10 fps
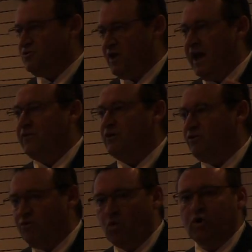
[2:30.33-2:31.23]
So they had the
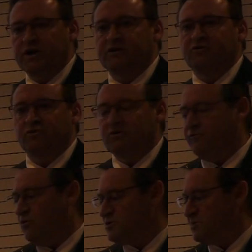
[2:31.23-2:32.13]
authority to do
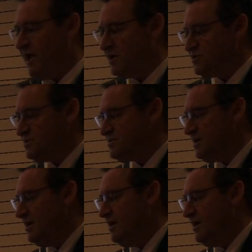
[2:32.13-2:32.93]
enforcement actions.